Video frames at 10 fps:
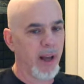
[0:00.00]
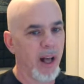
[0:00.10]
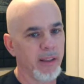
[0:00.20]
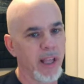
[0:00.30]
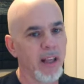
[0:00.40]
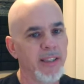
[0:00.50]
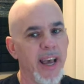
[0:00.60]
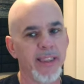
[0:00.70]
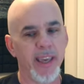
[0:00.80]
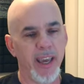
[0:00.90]
I'll, I'll
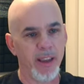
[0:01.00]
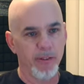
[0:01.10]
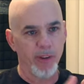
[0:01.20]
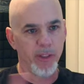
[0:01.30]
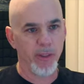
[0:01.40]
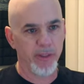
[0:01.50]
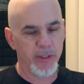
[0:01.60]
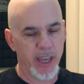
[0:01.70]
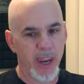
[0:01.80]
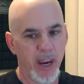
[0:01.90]
take the hit for the
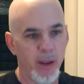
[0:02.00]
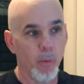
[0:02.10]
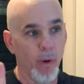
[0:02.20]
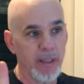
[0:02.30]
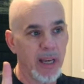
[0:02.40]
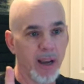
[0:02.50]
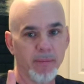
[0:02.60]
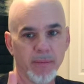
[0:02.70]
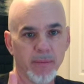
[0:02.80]
1080 one time.